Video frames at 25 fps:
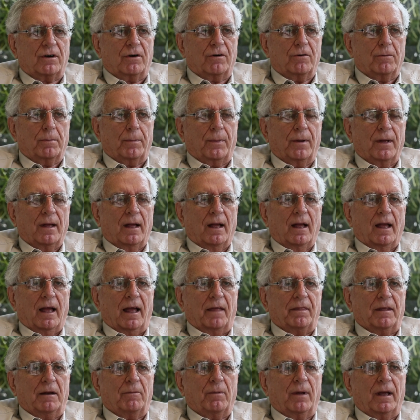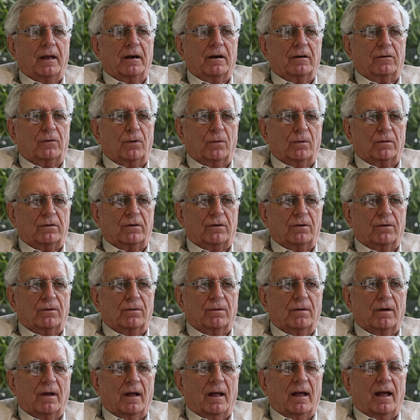group. And then we're going to talk
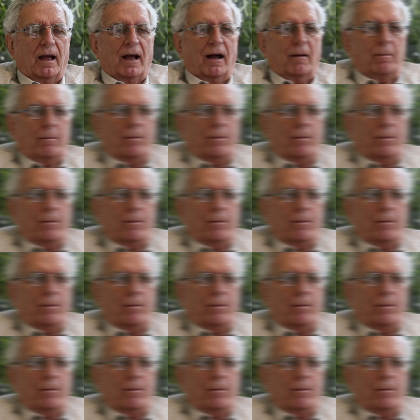to our